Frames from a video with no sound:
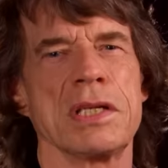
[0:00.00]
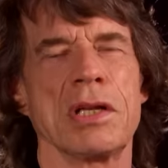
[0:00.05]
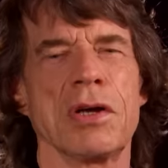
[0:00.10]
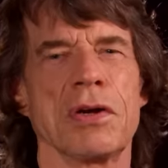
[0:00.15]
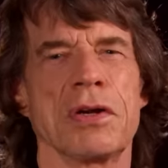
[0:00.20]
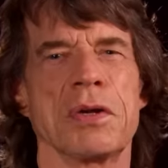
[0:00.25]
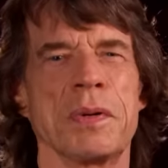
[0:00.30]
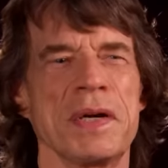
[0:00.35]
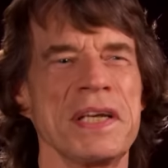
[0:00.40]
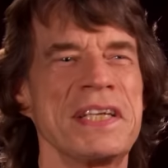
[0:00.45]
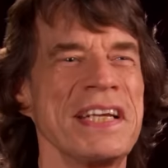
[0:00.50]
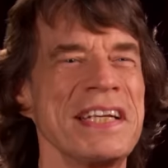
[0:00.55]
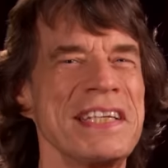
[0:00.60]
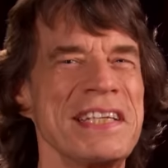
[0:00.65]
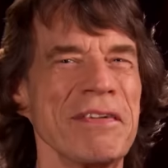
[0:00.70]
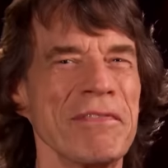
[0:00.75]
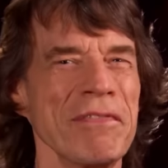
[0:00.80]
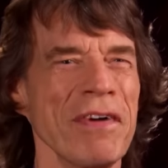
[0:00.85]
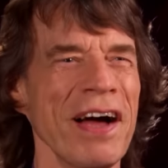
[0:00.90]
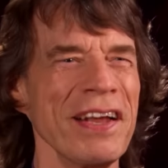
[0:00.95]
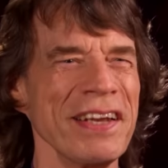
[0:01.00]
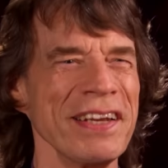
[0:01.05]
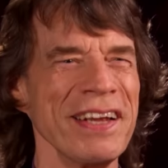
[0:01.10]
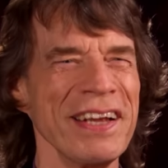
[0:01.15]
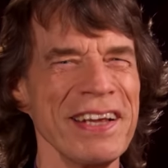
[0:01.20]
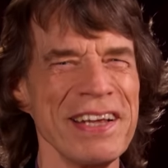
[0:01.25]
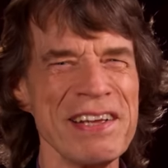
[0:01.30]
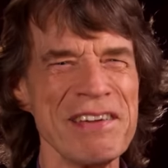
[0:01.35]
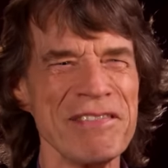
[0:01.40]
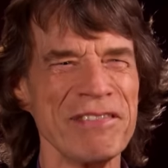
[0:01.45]
a lot of questions in one,
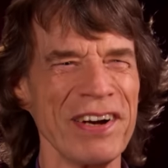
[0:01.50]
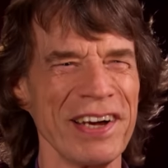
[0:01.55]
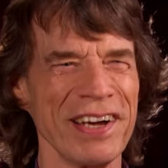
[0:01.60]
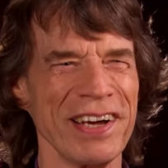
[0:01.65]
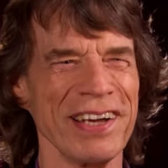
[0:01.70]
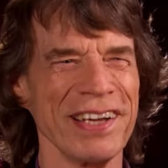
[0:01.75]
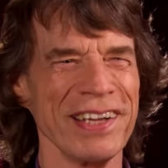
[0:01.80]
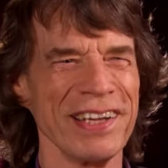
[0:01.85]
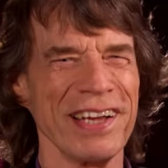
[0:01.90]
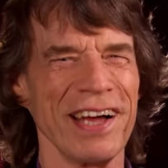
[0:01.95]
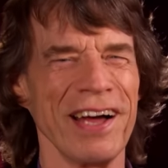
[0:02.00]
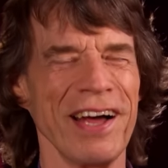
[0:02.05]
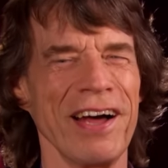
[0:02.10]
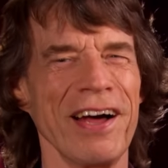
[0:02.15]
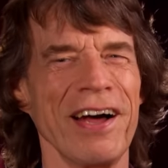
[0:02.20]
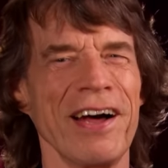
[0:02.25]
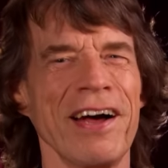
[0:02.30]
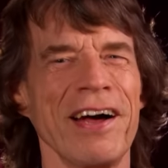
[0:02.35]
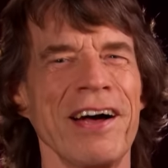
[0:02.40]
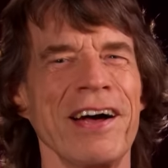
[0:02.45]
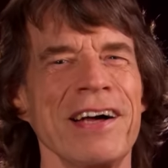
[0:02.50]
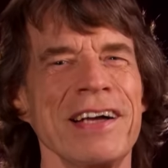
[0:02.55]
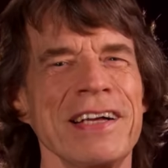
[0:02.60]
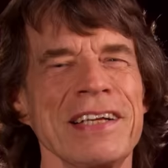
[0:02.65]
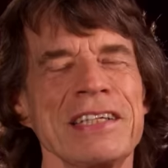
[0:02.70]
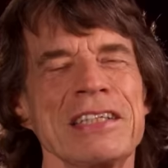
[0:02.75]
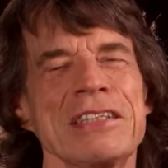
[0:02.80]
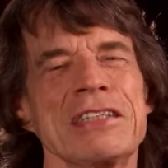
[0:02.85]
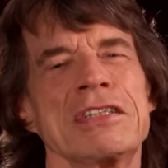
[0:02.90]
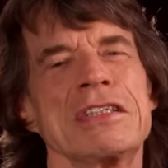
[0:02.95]
but uh,
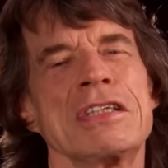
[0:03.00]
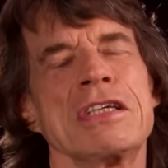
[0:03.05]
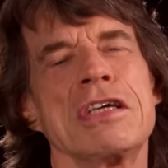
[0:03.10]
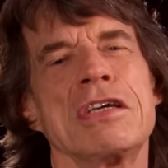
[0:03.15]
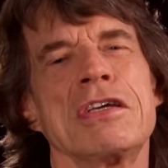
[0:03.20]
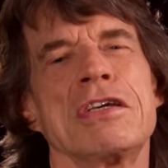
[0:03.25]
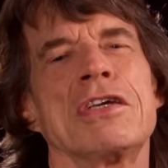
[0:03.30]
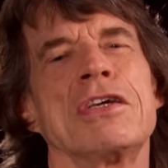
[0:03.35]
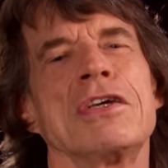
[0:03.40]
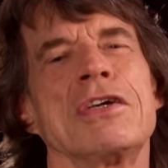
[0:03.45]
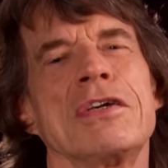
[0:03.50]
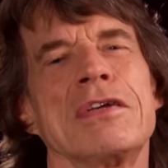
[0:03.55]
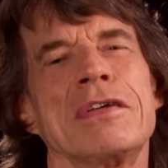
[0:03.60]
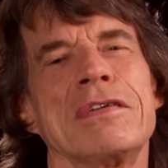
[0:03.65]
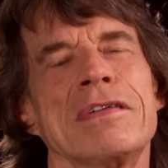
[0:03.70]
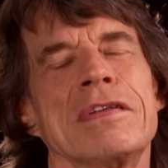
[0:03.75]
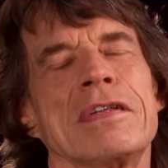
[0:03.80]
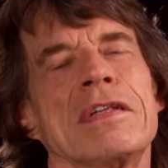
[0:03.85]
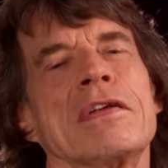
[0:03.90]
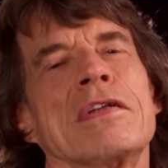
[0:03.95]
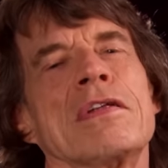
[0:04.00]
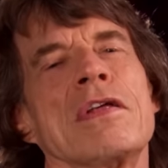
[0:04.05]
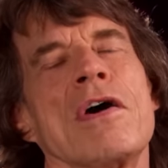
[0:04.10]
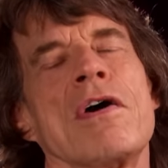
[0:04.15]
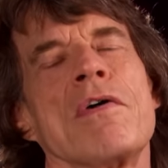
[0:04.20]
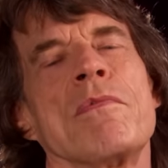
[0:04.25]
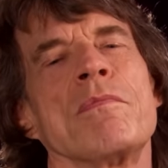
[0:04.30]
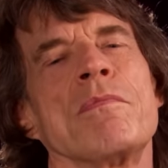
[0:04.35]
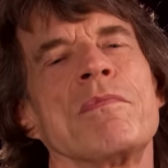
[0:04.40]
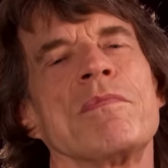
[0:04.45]
you, you
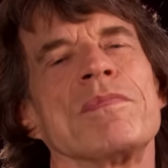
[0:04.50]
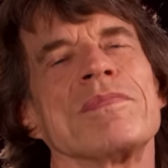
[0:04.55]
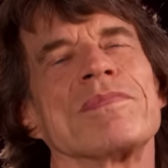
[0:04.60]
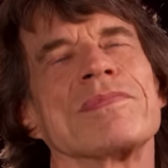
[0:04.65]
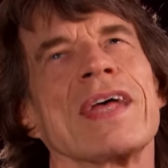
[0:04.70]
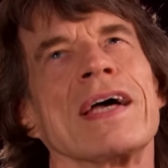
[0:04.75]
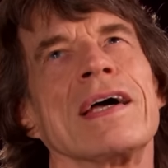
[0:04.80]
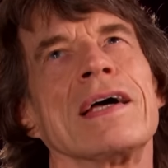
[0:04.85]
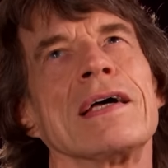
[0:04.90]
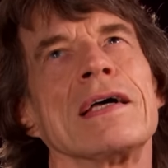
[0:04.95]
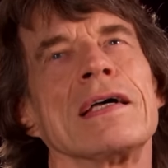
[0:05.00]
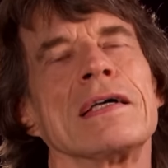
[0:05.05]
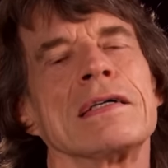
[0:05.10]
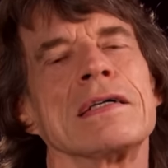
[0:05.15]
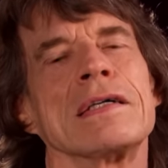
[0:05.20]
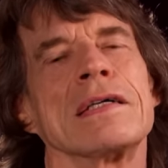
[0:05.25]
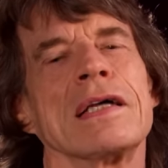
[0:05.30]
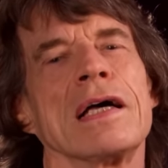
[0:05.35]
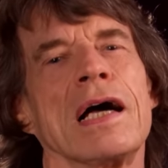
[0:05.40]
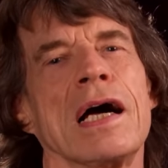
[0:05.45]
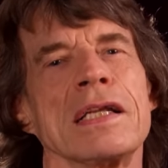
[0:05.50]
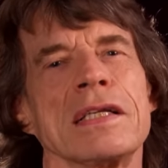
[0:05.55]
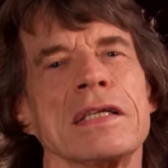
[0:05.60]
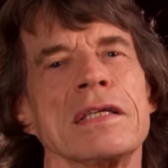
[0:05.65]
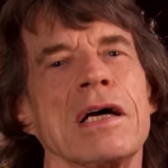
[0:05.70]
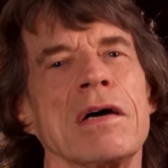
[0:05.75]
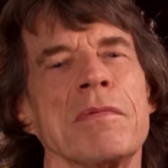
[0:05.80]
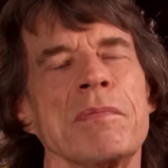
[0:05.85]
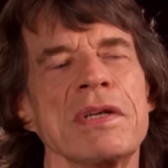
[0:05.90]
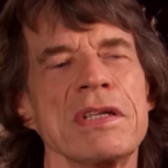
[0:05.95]
um, I don't
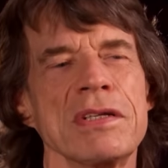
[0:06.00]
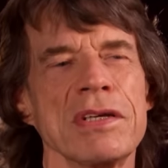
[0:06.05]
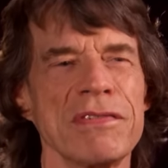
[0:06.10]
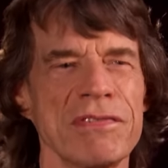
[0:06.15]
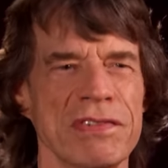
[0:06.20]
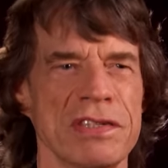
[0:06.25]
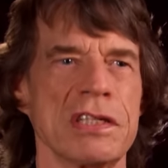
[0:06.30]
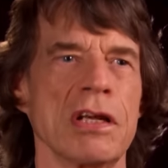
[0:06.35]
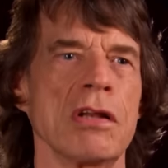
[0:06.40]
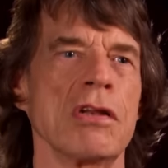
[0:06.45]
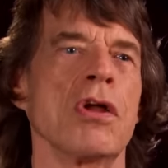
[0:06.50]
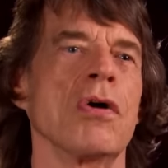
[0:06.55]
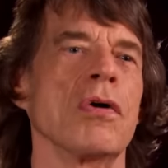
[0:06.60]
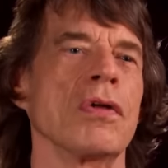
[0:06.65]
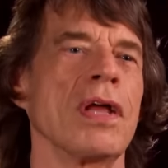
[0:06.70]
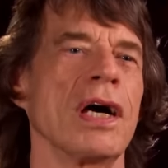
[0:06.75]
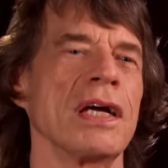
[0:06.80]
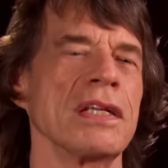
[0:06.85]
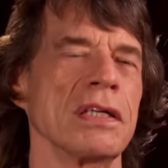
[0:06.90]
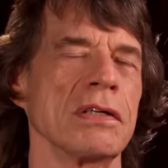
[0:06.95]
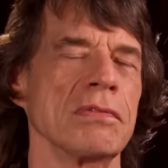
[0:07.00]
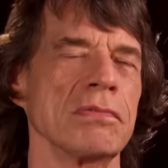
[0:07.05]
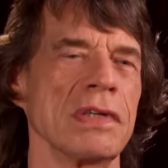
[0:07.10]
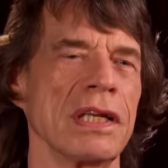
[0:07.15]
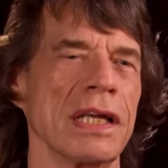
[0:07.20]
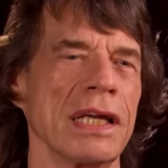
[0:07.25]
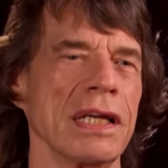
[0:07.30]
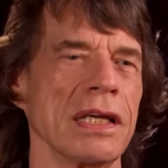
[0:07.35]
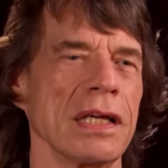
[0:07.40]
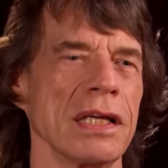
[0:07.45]
know. I've been doing it for so long. I don't
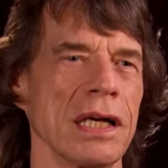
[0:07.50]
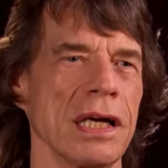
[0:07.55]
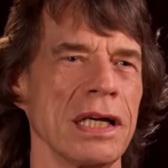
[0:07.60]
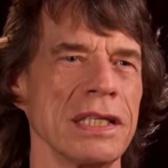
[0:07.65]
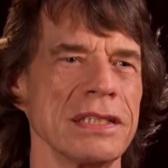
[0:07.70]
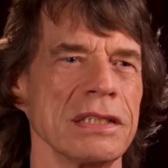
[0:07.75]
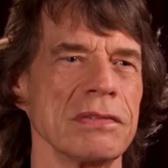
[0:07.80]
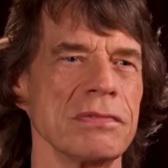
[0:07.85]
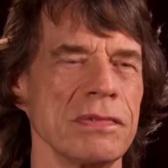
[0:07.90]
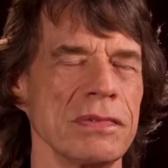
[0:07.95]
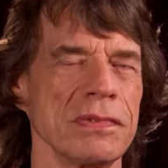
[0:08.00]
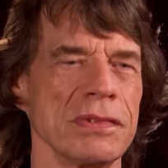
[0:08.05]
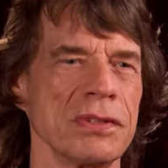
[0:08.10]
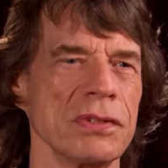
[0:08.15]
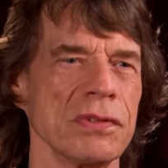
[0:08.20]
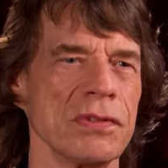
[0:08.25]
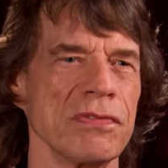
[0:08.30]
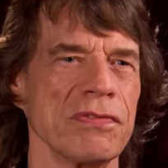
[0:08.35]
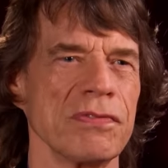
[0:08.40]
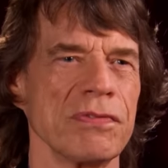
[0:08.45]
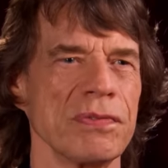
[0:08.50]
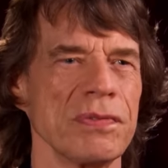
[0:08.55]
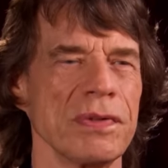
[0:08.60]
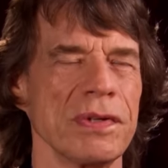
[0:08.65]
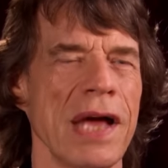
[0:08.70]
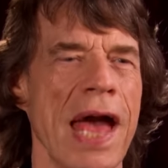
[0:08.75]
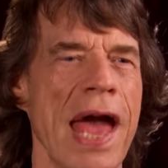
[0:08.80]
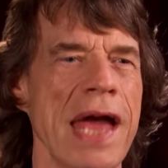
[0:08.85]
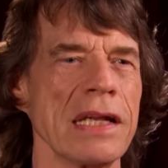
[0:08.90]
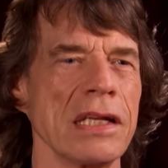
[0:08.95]
really, I don't sort of
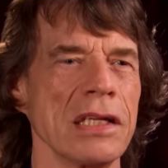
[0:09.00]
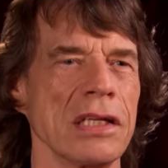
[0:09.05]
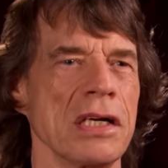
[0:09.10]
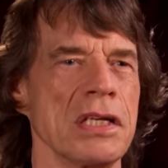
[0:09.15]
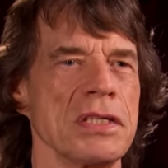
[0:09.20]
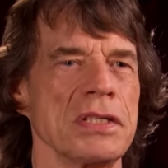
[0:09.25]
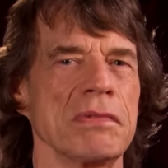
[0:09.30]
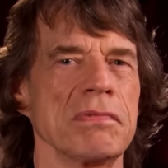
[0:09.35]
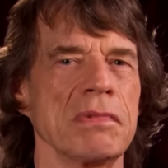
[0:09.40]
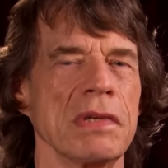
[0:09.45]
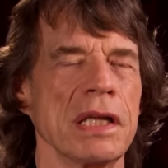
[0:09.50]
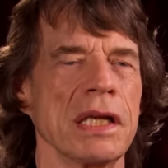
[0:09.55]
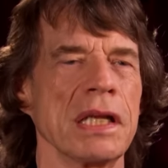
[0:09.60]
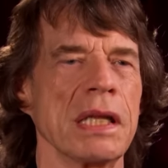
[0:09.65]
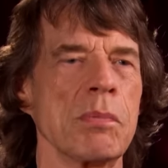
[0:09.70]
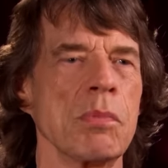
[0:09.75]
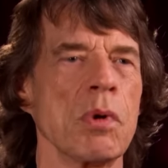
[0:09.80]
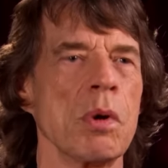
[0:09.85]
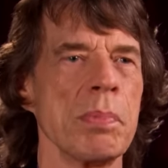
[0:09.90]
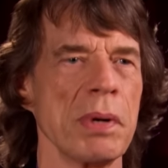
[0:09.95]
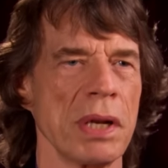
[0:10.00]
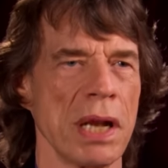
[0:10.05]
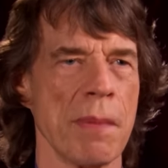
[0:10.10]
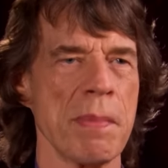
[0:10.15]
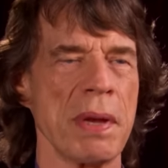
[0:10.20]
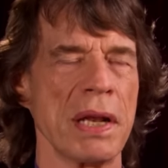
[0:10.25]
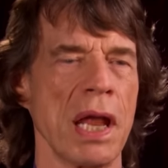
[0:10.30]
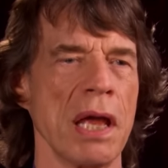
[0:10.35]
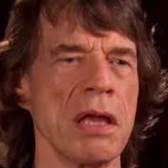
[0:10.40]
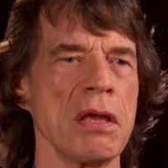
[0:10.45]
analyse it really anymore. But I
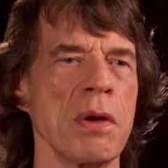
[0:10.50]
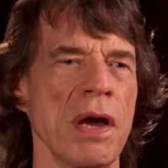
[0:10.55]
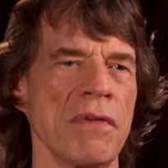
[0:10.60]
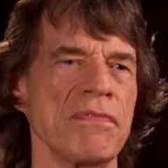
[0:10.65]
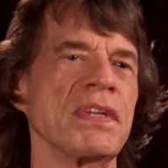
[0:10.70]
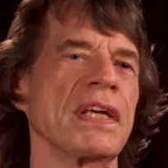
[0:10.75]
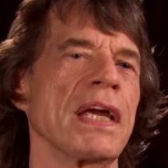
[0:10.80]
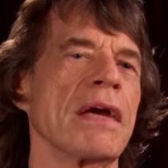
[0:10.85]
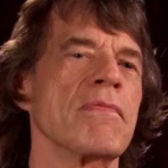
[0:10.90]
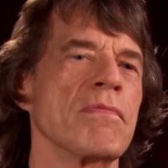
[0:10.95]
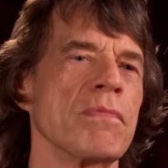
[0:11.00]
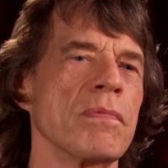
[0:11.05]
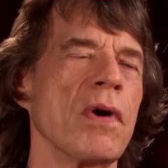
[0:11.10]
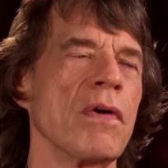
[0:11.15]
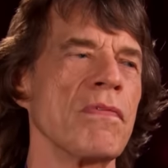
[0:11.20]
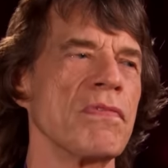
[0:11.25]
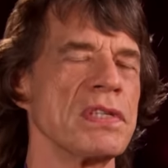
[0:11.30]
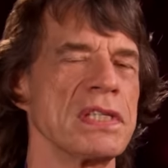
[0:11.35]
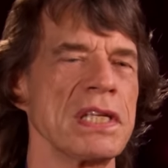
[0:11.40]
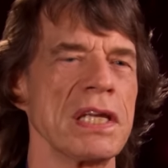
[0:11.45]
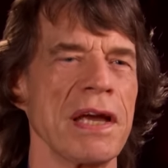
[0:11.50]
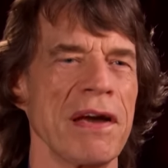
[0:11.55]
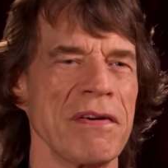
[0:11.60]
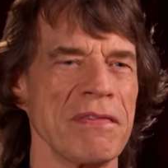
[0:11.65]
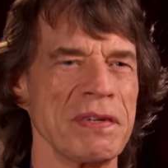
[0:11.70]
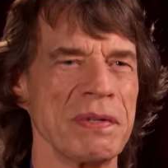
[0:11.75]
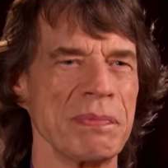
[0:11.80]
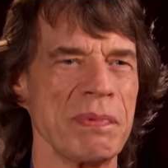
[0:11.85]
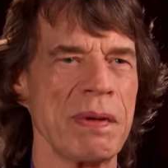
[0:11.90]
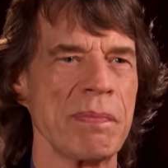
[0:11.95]
mean, you have to get. Obviously, you
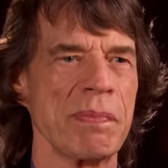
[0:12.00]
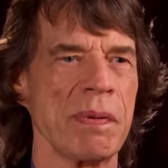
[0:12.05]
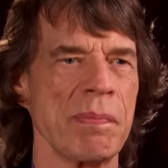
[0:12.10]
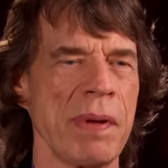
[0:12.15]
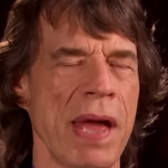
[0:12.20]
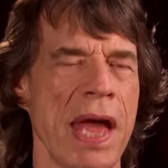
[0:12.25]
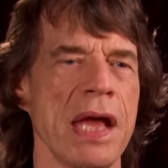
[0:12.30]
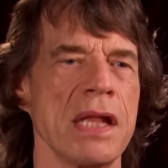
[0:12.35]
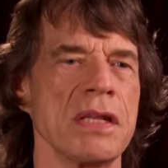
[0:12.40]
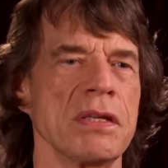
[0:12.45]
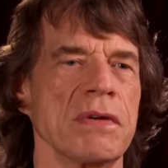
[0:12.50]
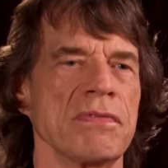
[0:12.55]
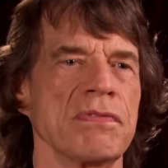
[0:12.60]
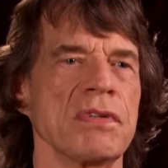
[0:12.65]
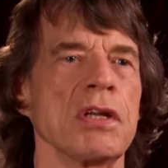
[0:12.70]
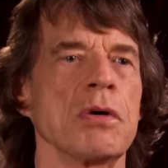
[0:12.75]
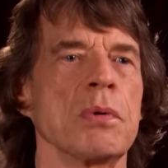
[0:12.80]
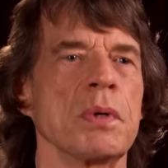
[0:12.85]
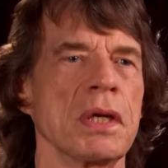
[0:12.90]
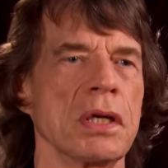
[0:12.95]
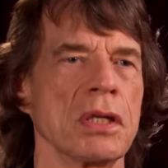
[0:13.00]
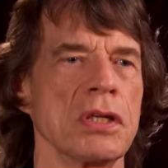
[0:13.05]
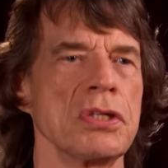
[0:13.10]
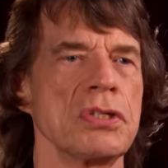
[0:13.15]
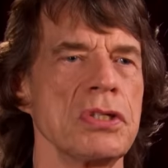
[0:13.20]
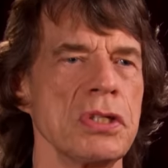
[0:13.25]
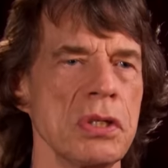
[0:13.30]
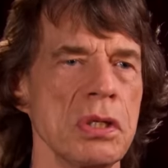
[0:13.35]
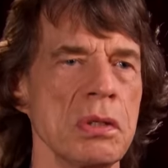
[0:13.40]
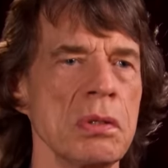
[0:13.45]
have to be prepared. You have to know what you're going
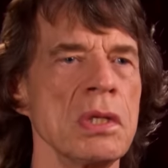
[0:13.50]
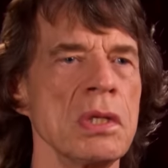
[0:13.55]
to do.